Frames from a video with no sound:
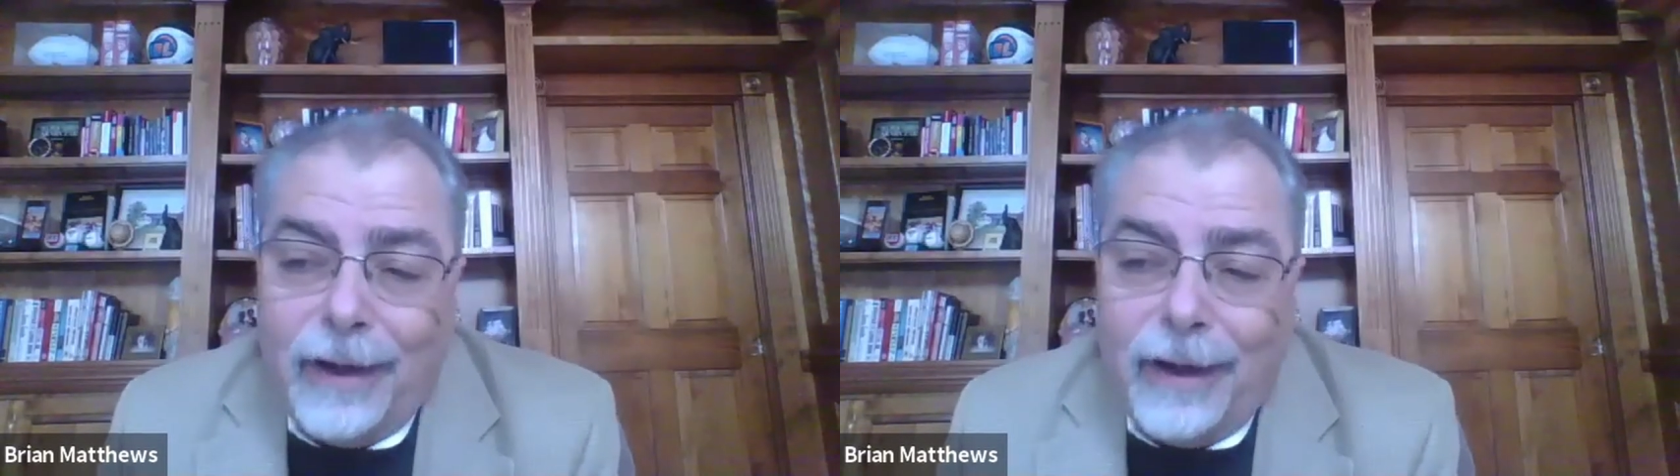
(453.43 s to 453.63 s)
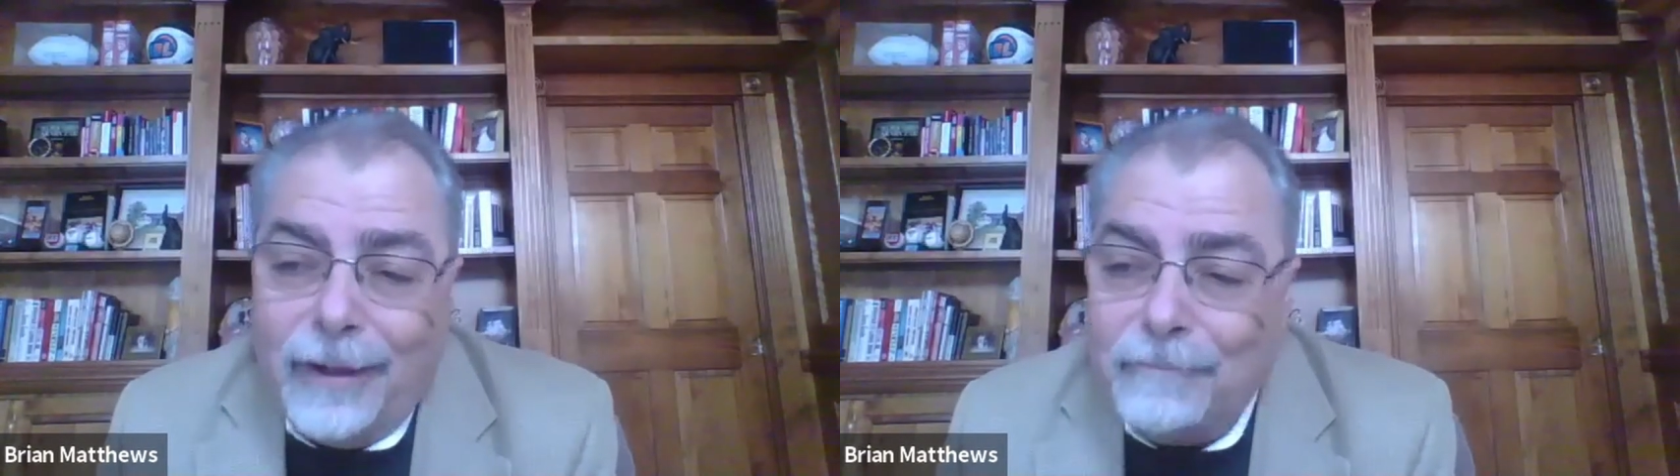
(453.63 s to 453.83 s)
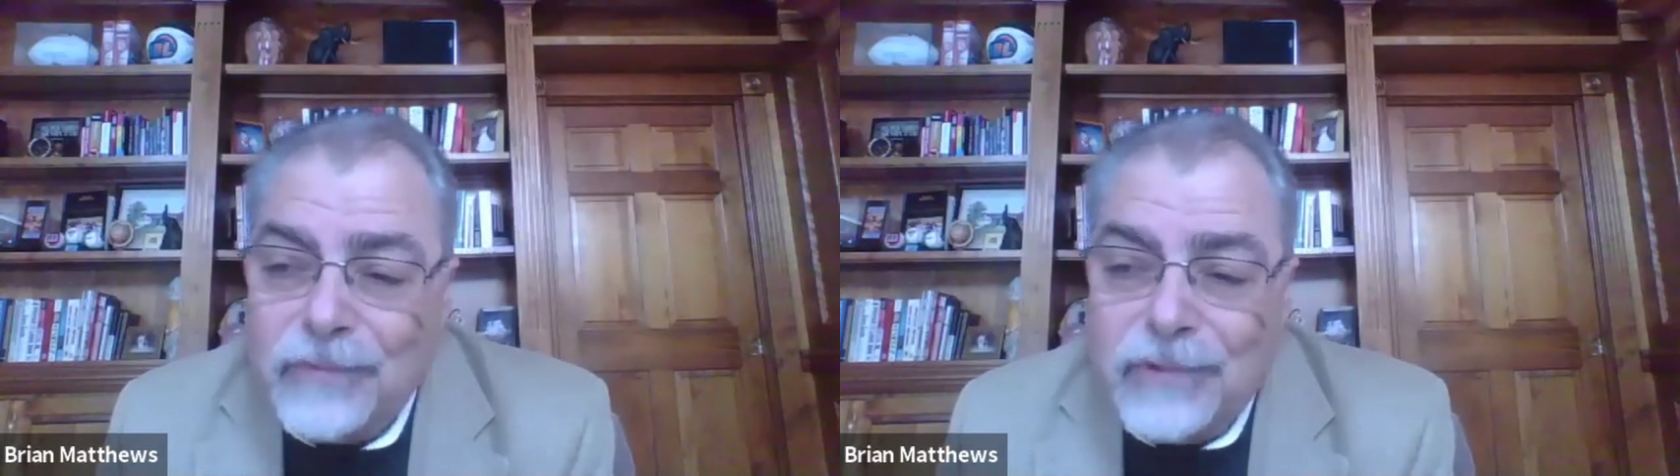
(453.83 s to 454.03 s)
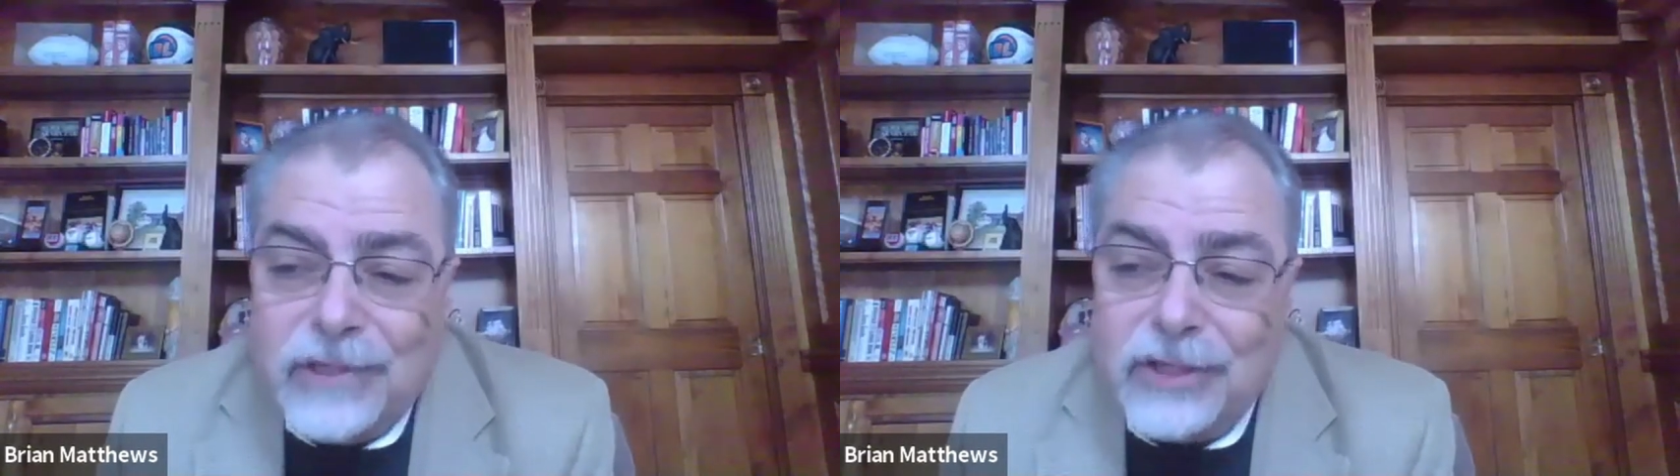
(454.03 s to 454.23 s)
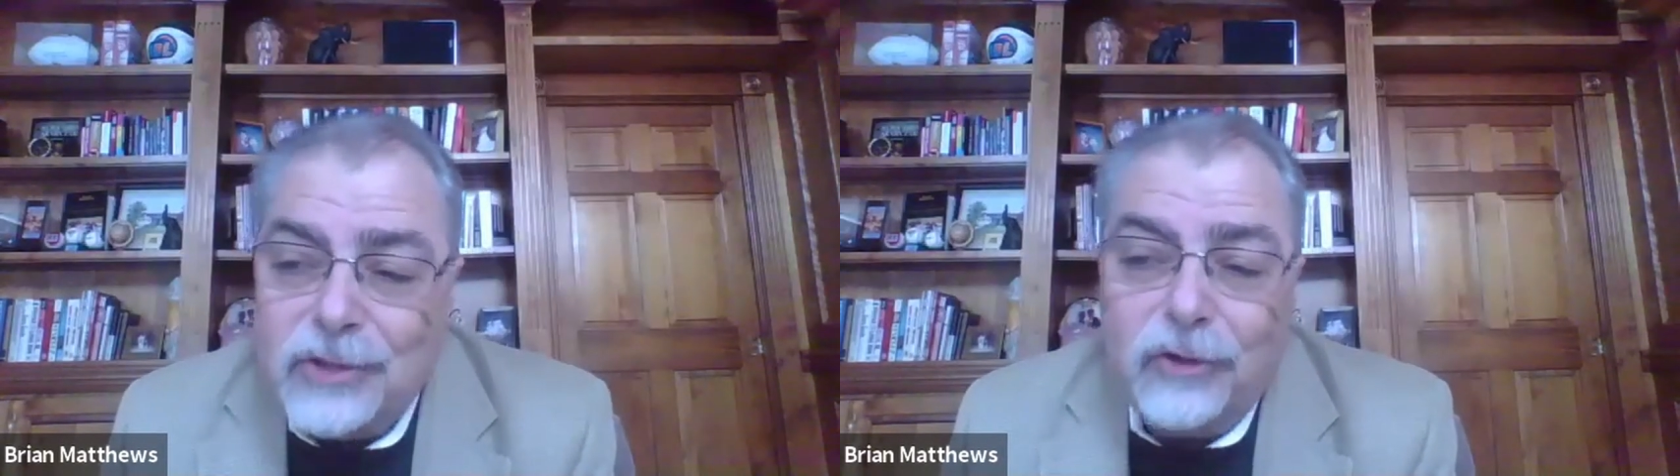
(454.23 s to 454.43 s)
uh,
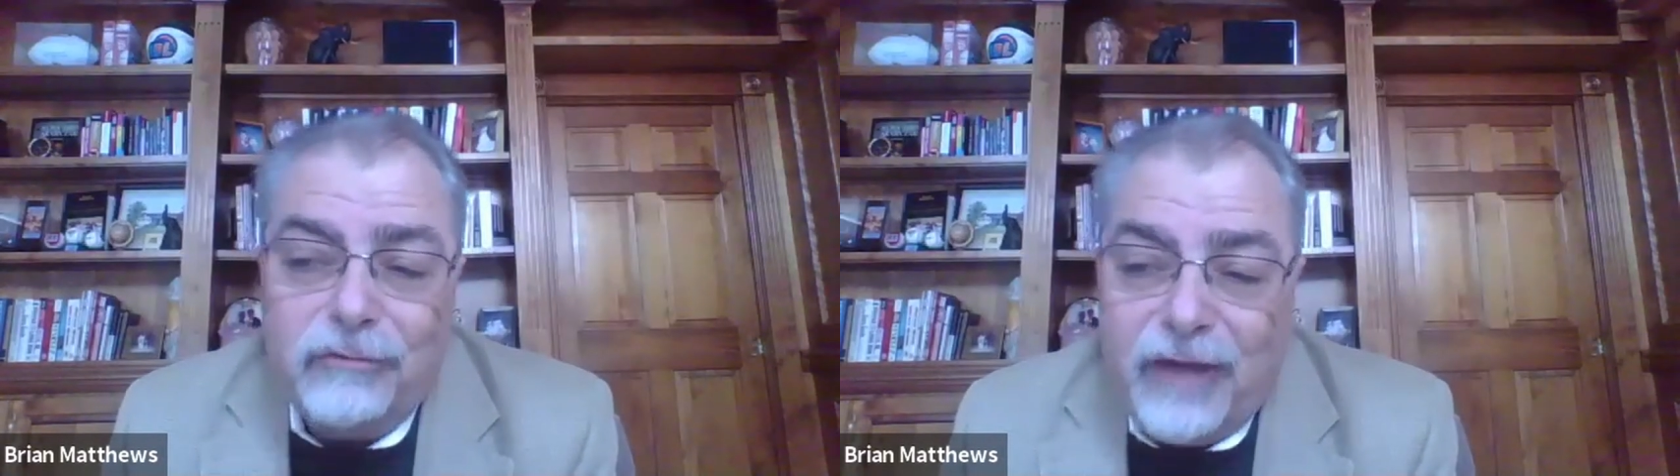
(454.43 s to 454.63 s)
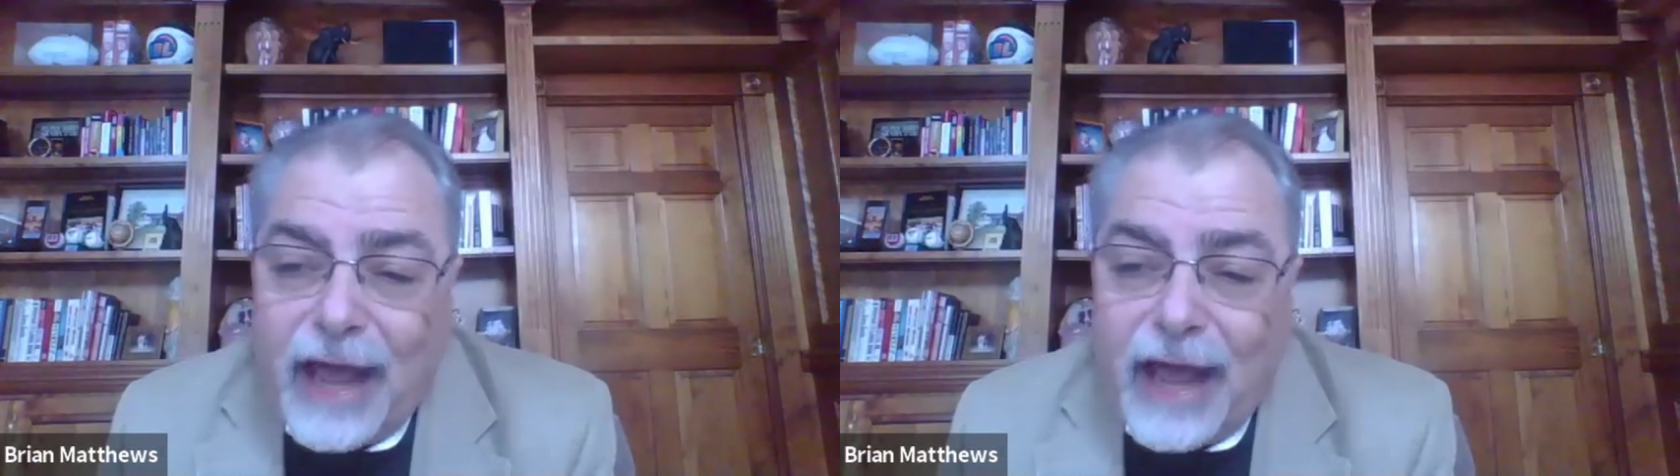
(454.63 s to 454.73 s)
Digital